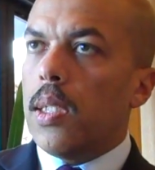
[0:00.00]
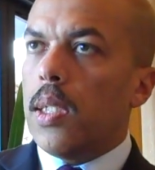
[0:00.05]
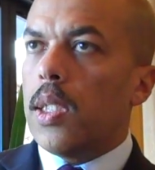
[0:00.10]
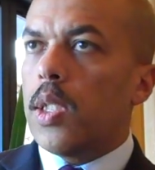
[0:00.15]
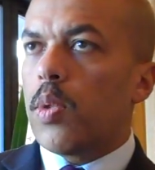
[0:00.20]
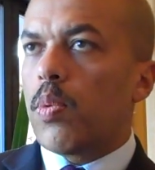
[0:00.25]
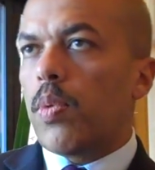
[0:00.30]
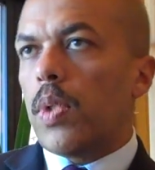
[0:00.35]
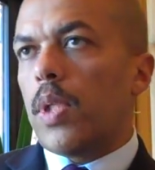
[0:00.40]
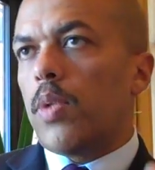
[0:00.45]

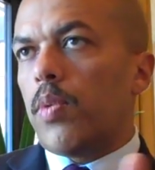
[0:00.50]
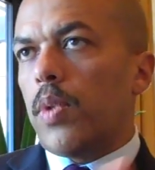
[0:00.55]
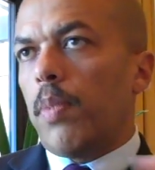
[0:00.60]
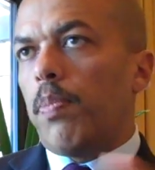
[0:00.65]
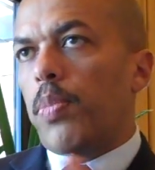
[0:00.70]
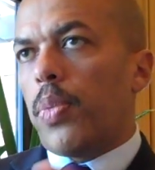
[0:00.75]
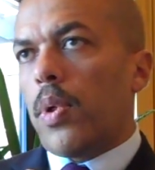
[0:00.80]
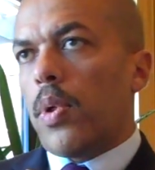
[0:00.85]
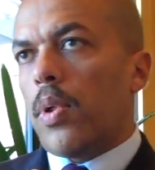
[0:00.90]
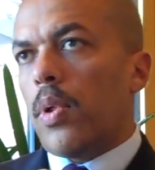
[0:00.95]
this will
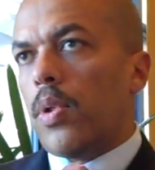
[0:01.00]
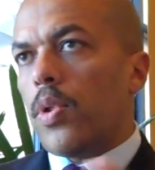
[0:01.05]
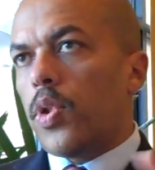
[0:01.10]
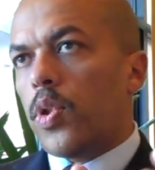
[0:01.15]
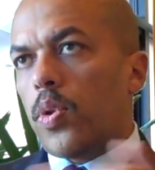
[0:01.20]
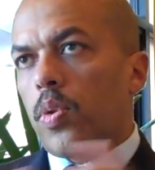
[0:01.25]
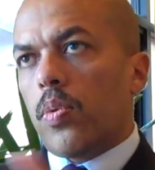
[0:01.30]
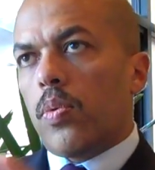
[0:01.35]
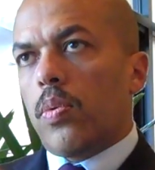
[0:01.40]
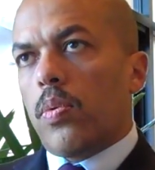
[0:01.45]
ripple
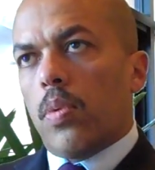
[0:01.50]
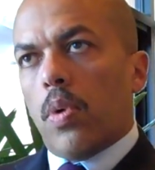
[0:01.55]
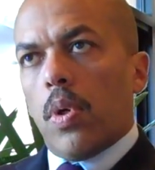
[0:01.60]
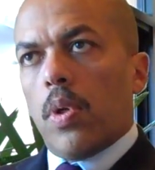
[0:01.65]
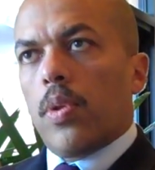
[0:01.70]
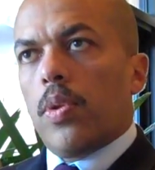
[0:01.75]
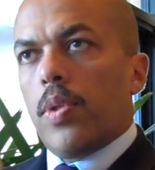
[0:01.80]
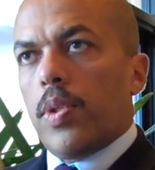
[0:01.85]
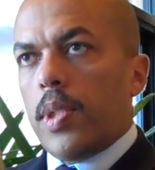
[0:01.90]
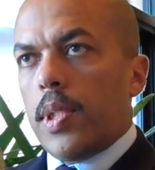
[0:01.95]
through
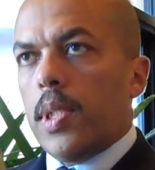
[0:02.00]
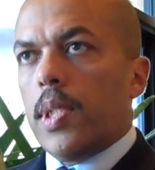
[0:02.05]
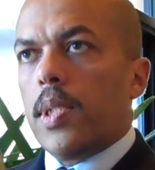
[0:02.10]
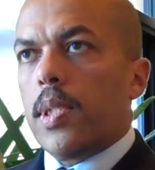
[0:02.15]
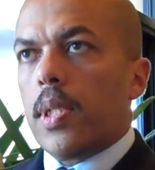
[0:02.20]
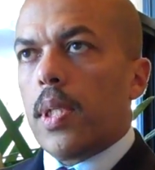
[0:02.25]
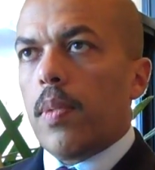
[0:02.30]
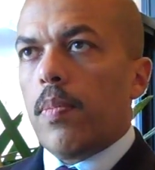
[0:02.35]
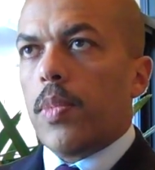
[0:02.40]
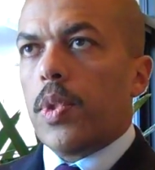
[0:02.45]
all the
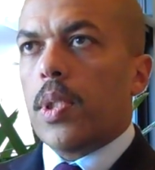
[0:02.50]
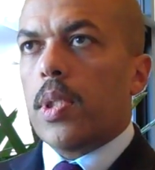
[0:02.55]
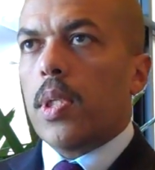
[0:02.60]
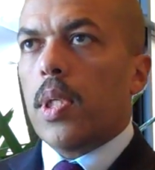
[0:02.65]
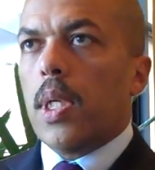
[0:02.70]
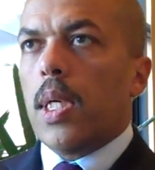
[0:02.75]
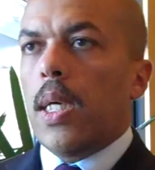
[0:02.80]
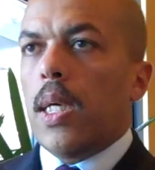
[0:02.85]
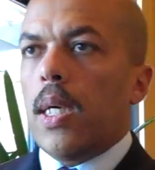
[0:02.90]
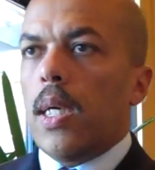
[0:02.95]
systems.
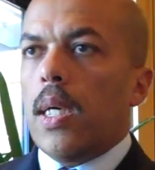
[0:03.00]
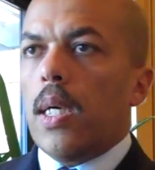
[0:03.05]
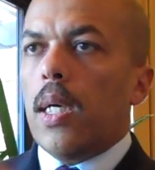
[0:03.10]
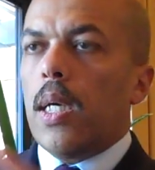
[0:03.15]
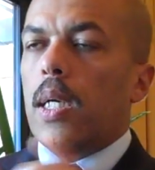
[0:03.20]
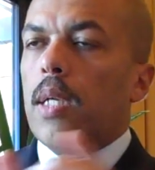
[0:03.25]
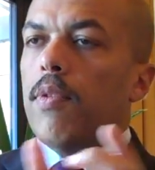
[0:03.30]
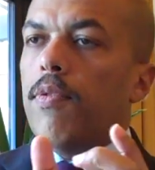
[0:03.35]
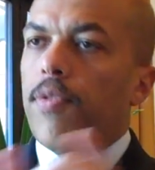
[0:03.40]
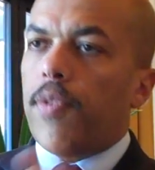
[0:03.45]

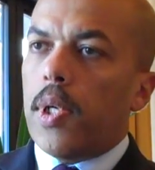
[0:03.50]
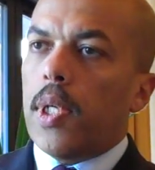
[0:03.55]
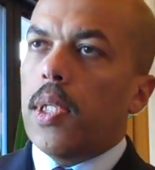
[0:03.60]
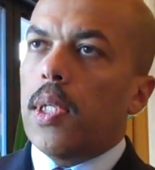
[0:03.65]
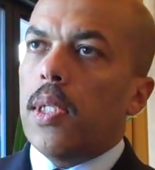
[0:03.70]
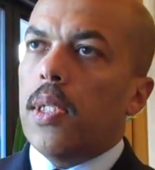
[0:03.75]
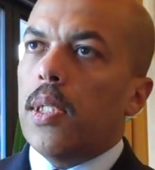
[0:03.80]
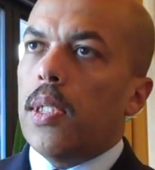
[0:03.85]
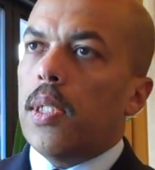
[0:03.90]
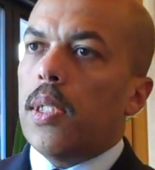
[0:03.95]
And
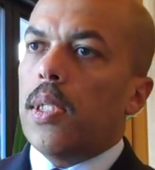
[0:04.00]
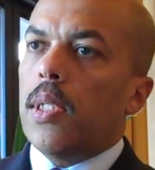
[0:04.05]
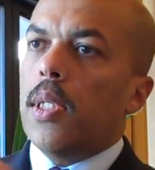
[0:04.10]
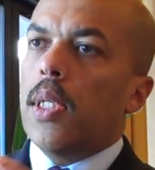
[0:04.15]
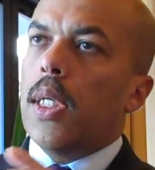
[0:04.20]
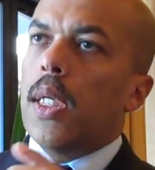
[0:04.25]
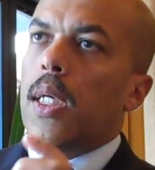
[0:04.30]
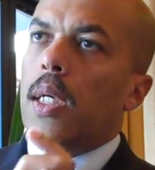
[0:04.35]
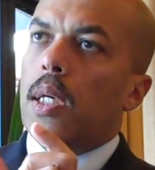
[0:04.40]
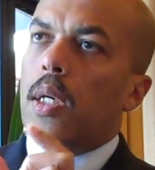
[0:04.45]
finally,
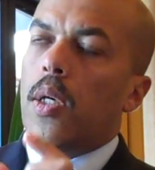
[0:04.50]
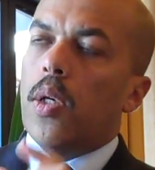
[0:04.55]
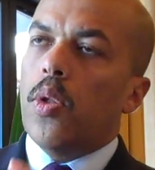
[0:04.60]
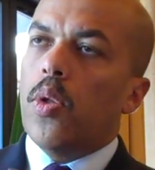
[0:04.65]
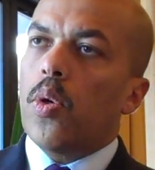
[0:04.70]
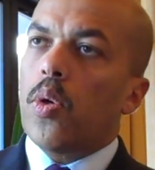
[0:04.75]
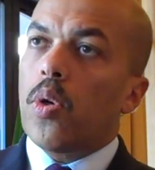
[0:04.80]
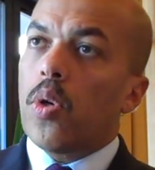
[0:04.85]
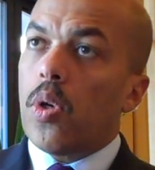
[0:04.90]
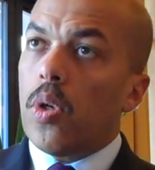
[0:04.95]

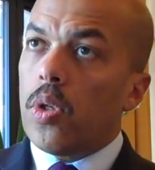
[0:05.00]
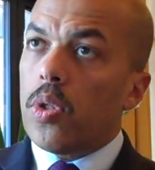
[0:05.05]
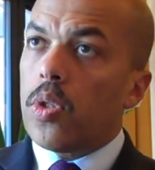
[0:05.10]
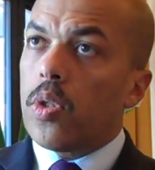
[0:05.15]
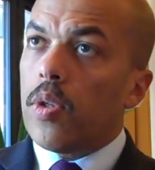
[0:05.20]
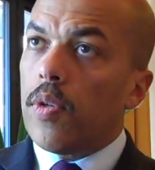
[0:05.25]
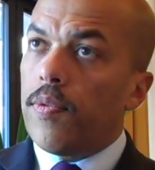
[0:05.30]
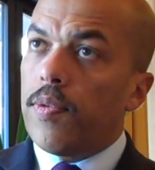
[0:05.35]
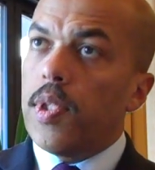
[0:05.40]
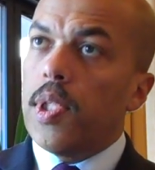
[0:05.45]
the
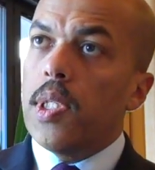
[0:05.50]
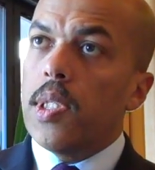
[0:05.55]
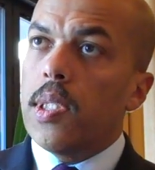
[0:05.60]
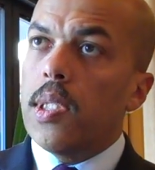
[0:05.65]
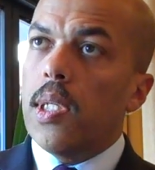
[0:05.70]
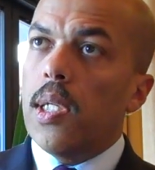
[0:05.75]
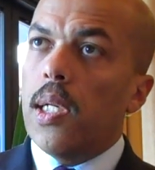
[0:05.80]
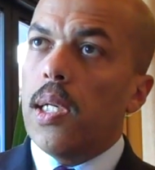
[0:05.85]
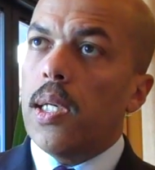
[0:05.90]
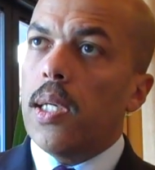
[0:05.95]
cost of this
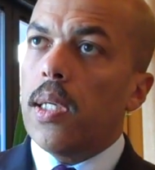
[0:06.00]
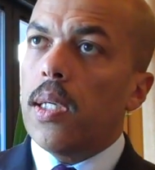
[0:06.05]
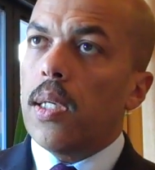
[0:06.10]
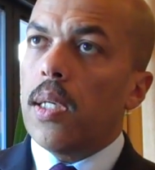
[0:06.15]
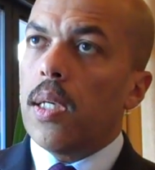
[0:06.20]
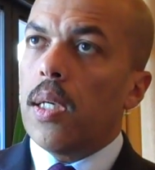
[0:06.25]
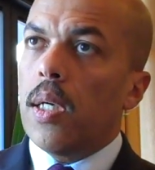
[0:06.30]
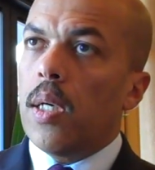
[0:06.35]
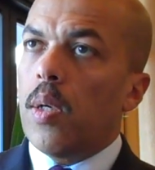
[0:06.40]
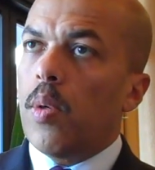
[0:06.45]
delay
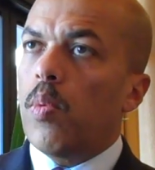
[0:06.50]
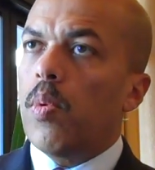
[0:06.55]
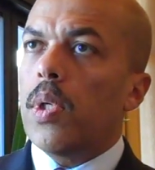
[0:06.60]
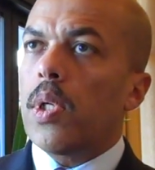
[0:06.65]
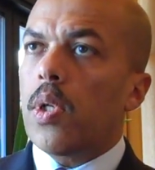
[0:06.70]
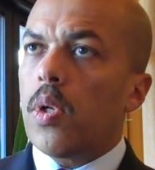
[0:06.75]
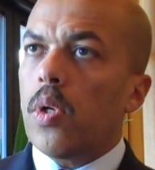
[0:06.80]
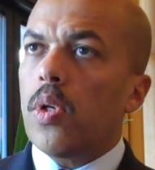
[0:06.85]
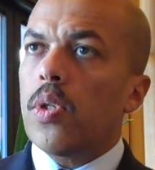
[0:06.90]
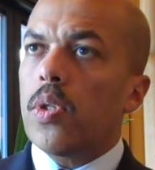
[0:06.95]
will
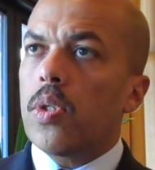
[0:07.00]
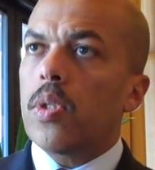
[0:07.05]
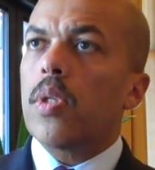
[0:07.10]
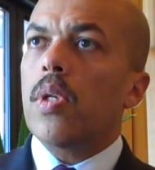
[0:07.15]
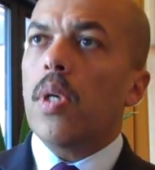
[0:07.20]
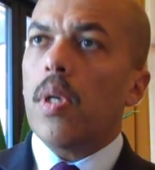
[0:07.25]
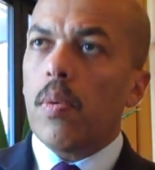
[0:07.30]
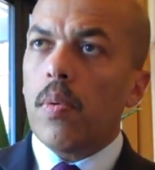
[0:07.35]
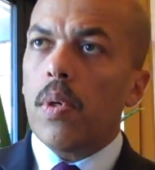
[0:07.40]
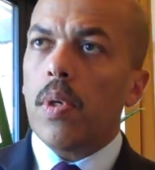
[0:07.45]
cost
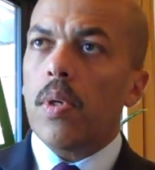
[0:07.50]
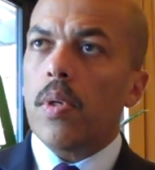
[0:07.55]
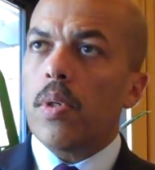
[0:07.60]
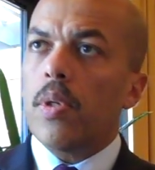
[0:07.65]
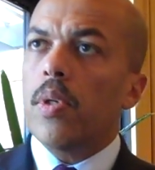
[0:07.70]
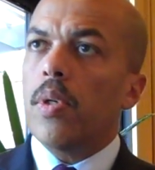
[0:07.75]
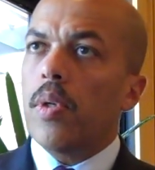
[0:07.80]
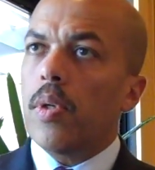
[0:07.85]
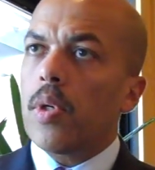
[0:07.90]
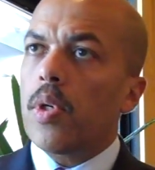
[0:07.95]

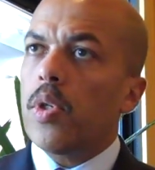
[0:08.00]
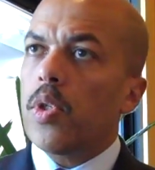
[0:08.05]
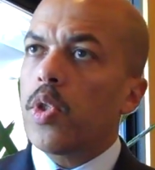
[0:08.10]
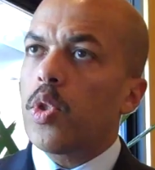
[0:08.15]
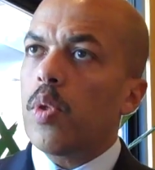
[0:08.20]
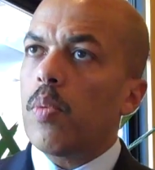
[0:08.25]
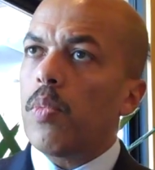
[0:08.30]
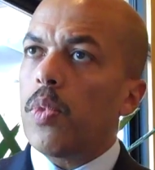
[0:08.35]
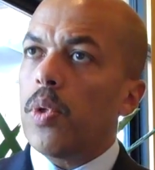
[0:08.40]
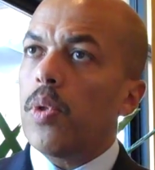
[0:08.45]
our
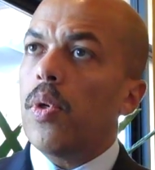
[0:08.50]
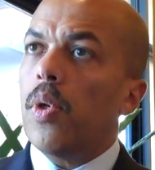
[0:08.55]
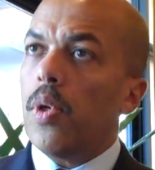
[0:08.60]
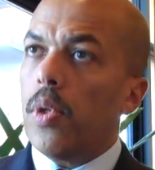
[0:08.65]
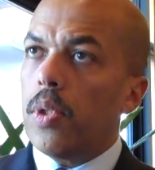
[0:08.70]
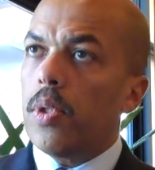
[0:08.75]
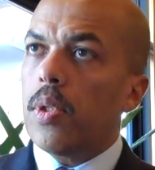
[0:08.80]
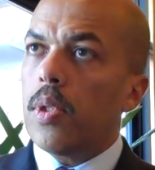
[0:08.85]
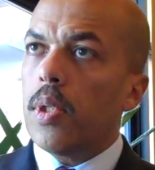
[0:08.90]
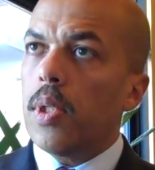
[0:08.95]
customer a
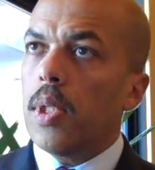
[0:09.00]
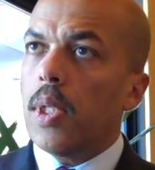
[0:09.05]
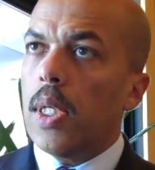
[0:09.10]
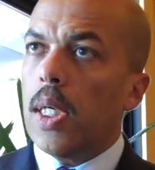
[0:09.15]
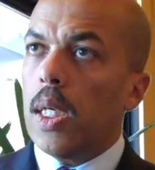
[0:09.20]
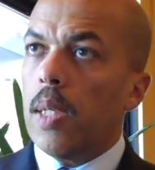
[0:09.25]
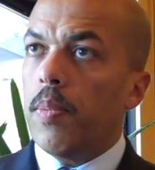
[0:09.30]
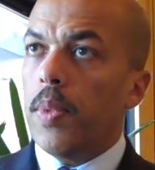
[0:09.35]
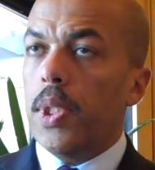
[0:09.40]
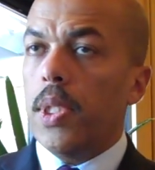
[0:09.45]

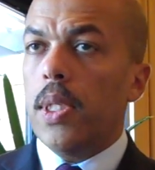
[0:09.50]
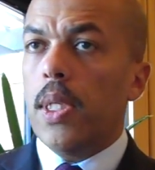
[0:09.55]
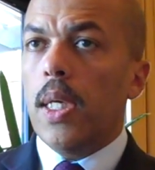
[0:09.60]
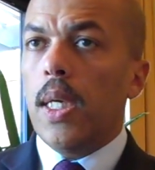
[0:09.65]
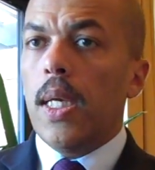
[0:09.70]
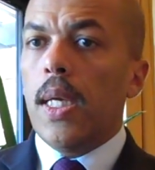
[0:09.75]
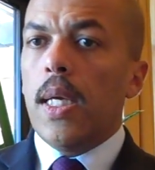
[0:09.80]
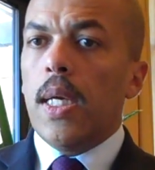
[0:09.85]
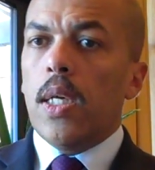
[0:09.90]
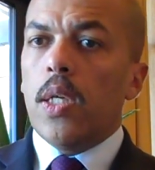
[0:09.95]
lot.
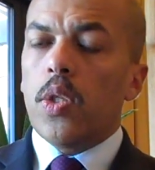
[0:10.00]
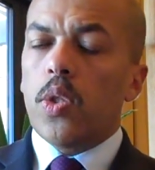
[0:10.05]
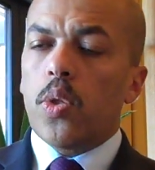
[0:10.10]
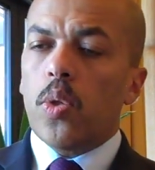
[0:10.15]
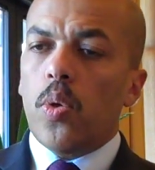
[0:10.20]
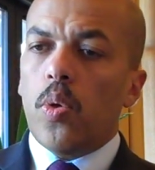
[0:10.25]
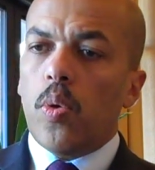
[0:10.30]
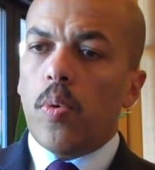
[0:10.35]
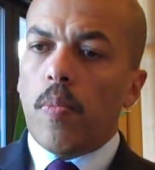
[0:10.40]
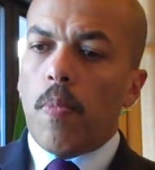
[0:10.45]

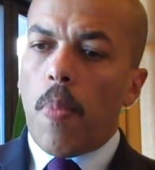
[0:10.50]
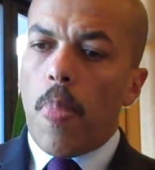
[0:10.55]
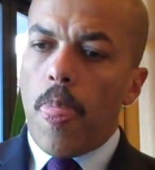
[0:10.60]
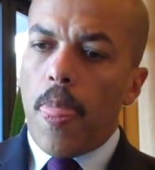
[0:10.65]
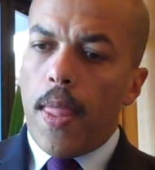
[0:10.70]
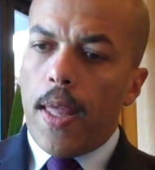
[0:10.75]
So